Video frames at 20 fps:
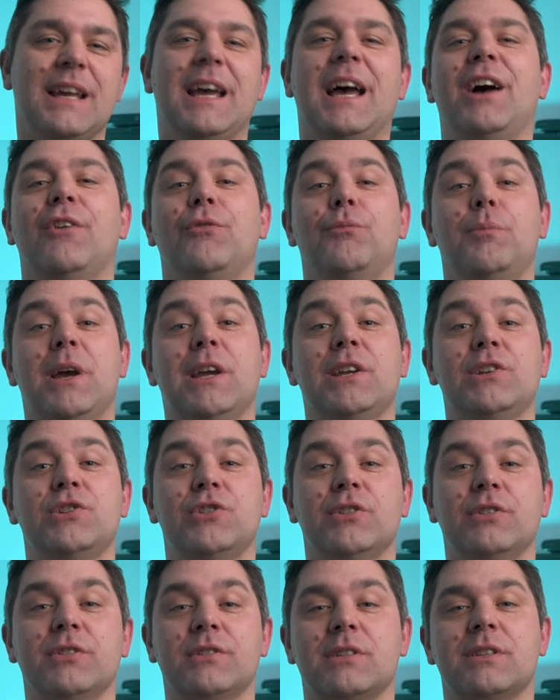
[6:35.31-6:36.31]
have
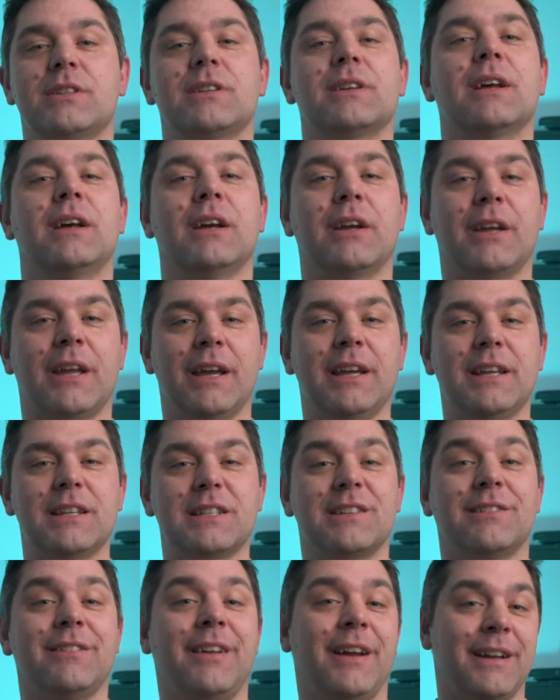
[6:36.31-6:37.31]
patience, okay?
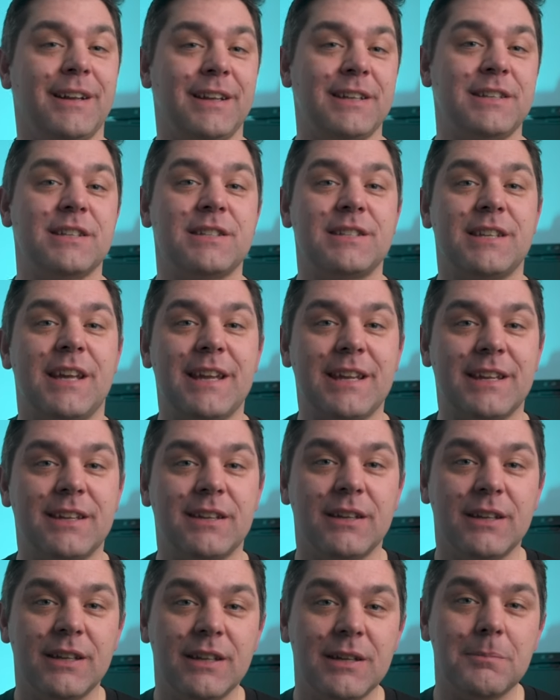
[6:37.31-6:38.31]
It's likely to
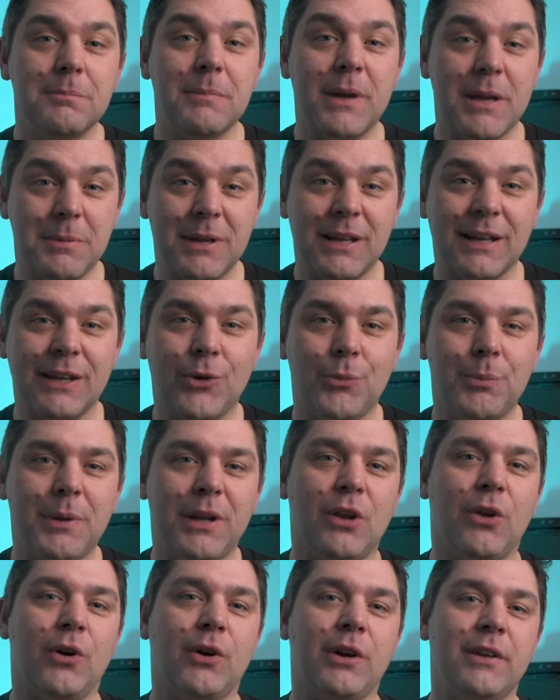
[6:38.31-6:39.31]
take maybe a little
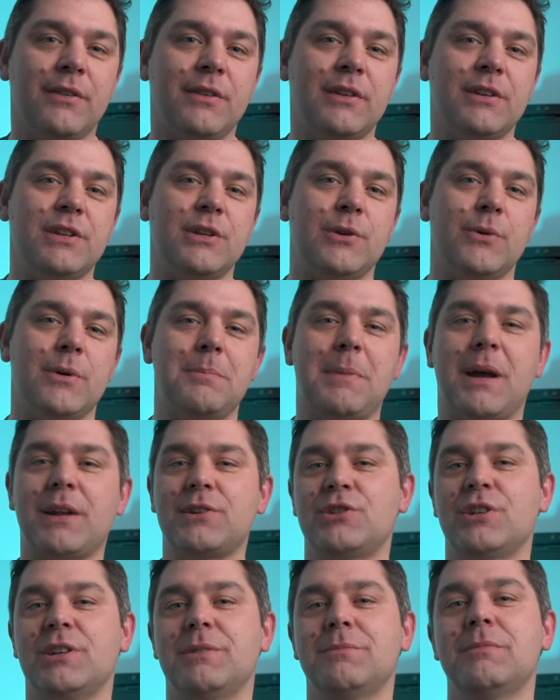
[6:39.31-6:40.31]
bit longer than you
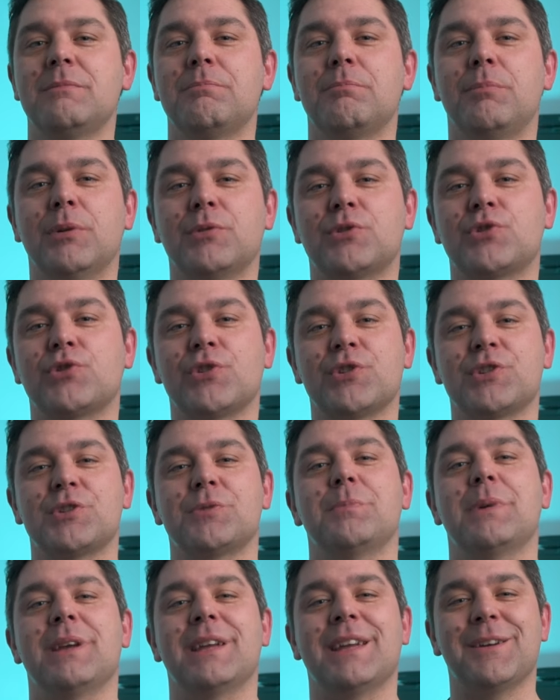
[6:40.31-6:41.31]
imagine, but
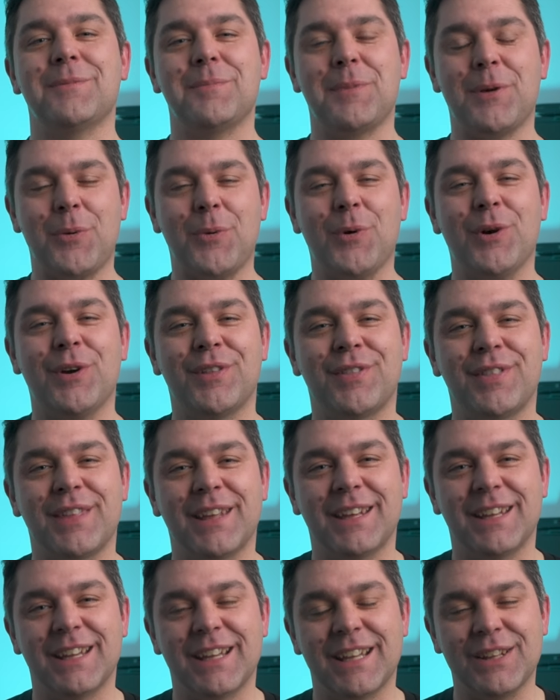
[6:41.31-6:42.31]
trust me, it'll be worth
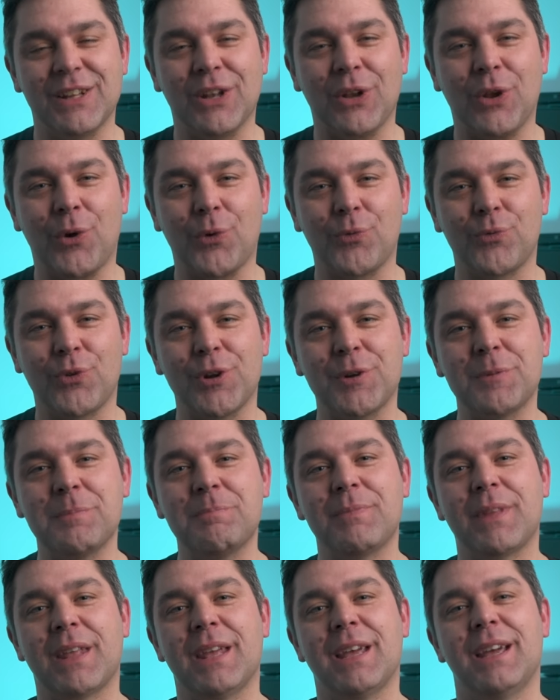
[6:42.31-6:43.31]
it in the long run.
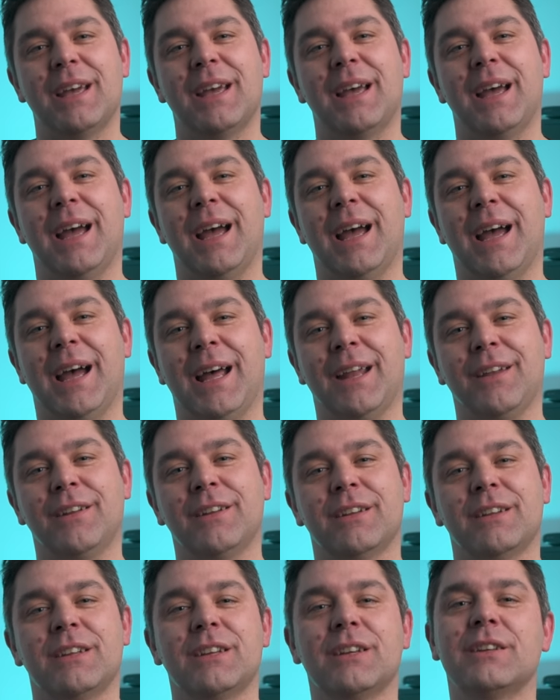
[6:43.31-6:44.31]

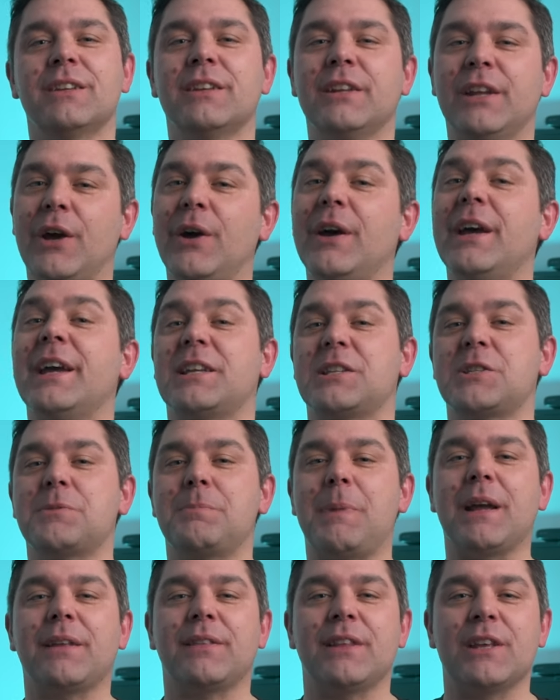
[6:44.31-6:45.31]
And you know,
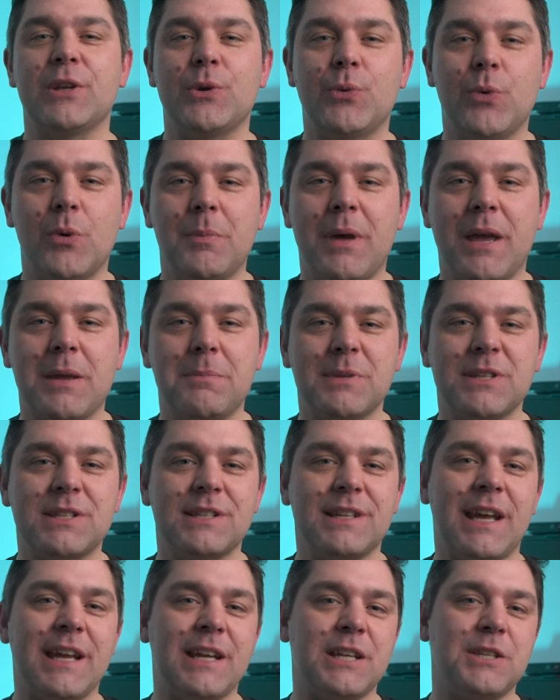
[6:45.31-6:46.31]
expect that you will make
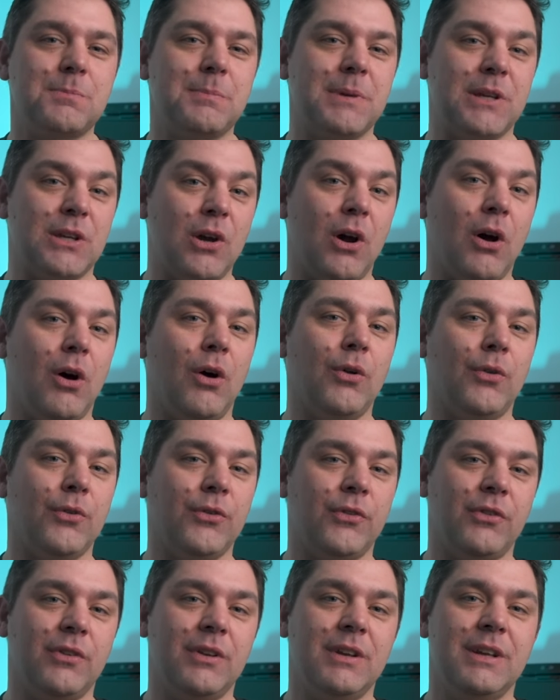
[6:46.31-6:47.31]
mistakes
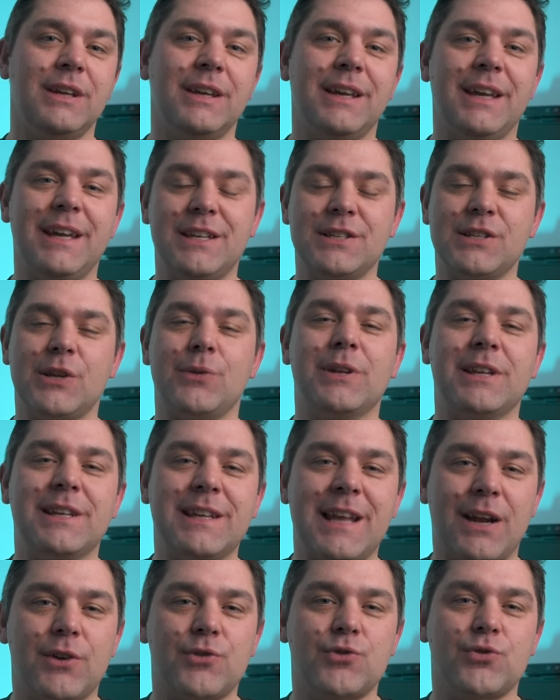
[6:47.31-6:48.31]
because it is only
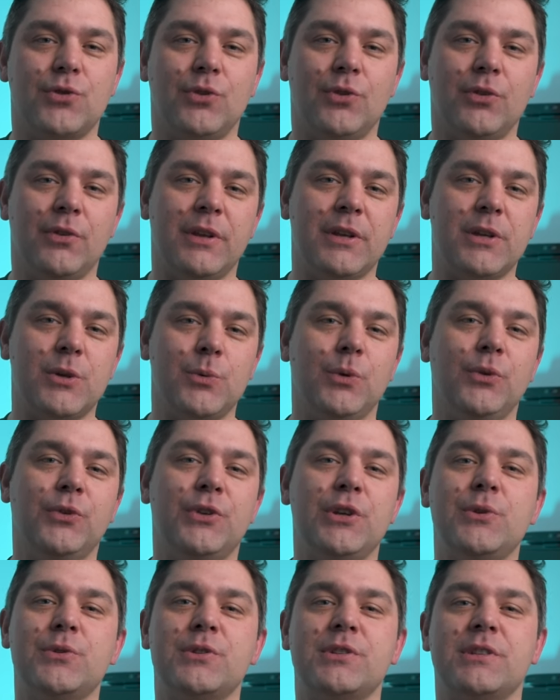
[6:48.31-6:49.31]
natural that you will
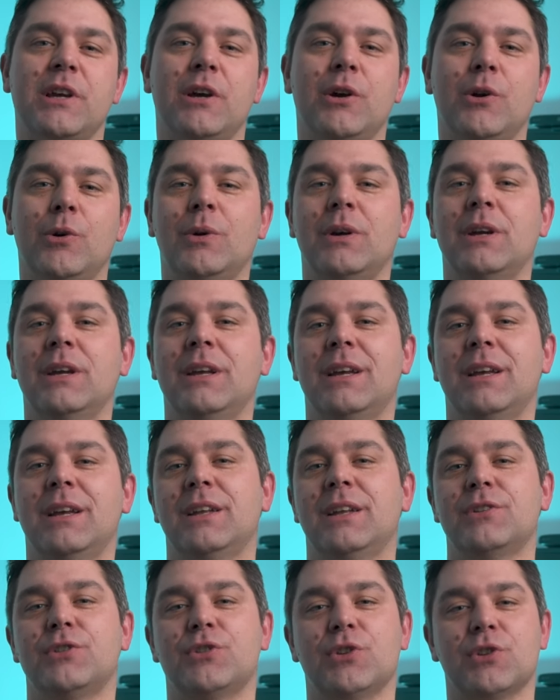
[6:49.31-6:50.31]
do so,
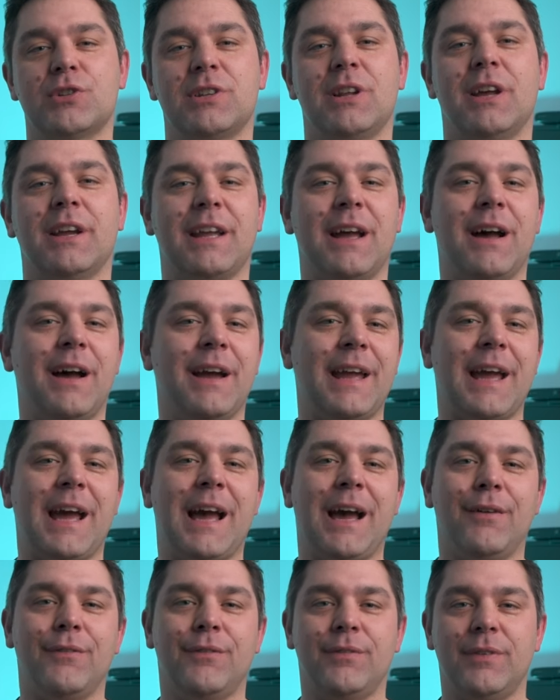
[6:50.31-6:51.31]
just like I
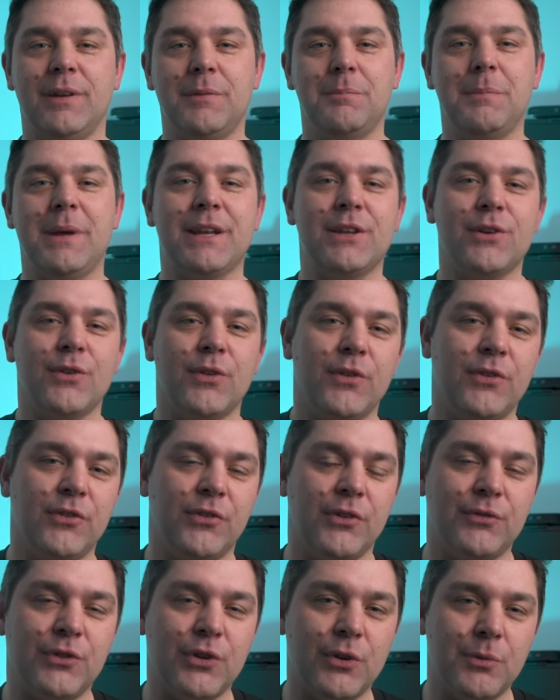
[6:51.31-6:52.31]
have and many
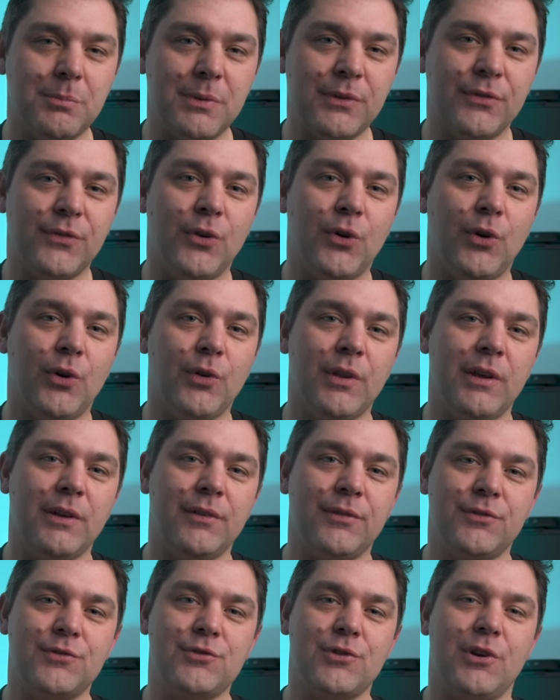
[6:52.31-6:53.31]
others have done before that
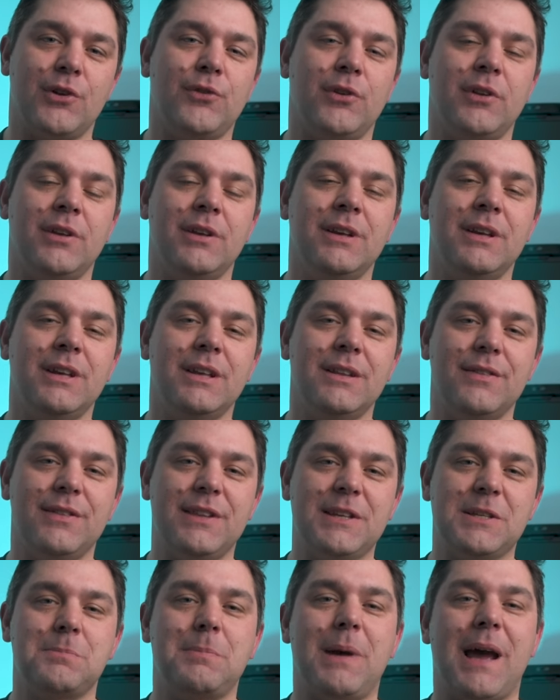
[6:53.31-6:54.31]
have trod
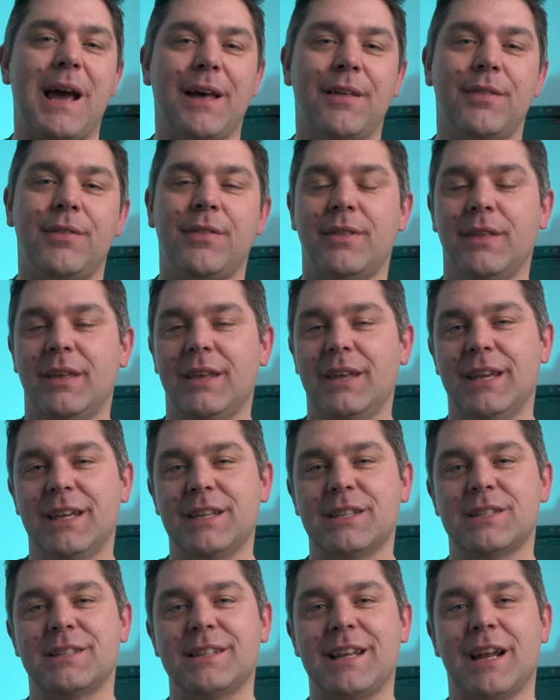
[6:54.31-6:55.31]
this path.
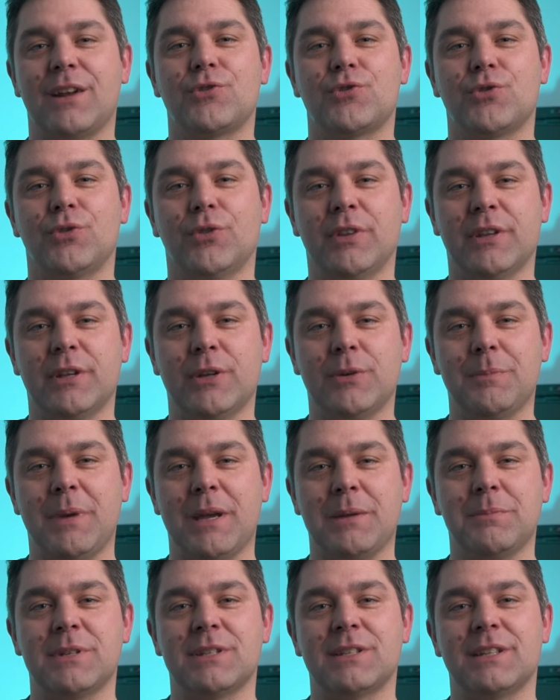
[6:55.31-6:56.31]
It's natural that you
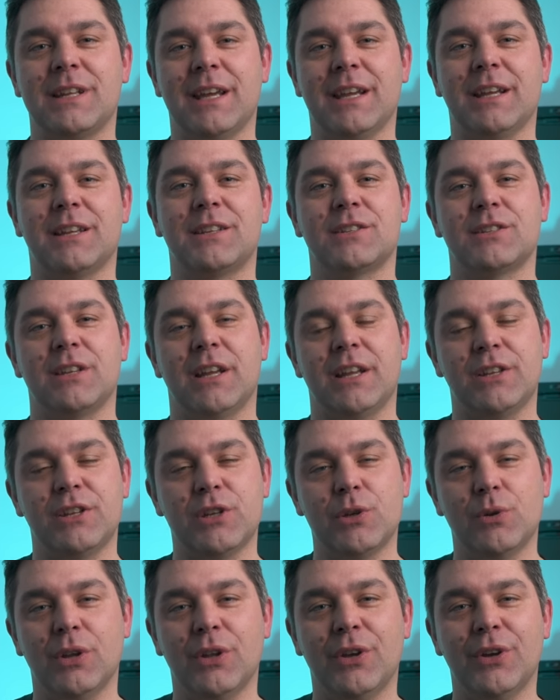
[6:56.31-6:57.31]
make mistakes and
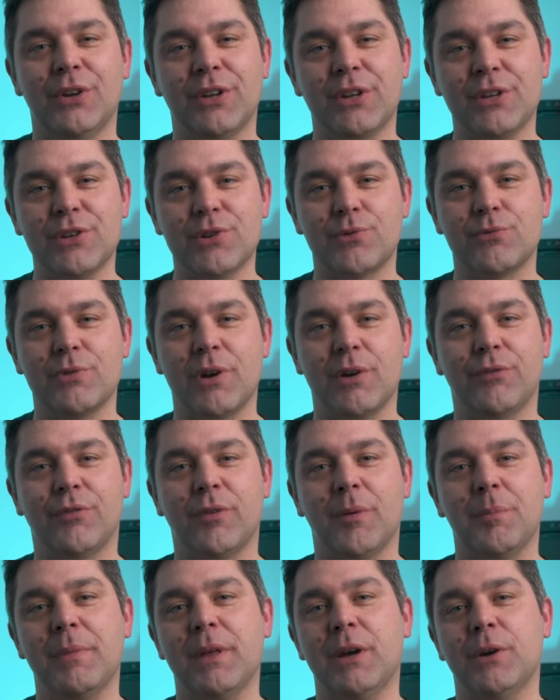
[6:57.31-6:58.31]
you learn and you grow
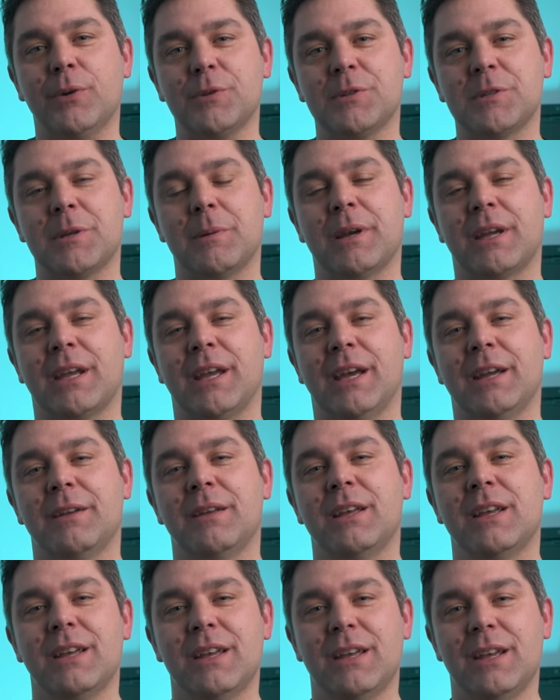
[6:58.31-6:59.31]
from those, okay?
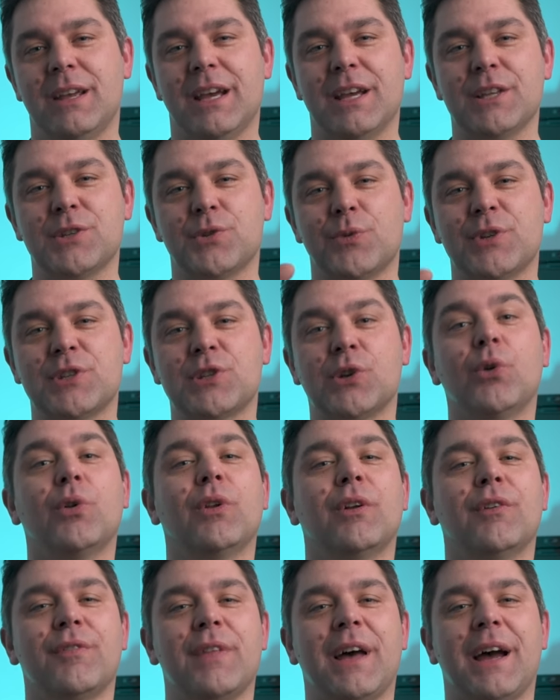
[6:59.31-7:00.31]
As a result of